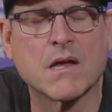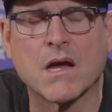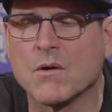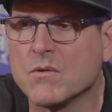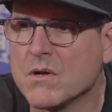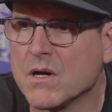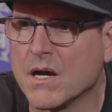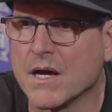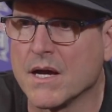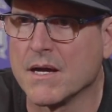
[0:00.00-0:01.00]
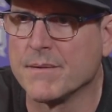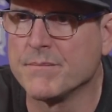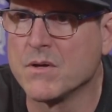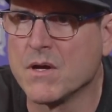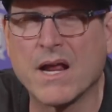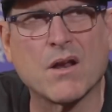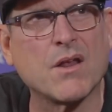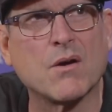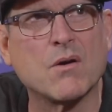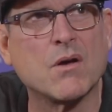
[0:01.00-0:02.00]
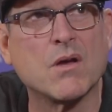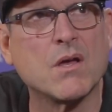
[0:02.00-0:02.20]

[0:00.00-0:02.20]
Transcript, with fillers: Oh, um, I don't know.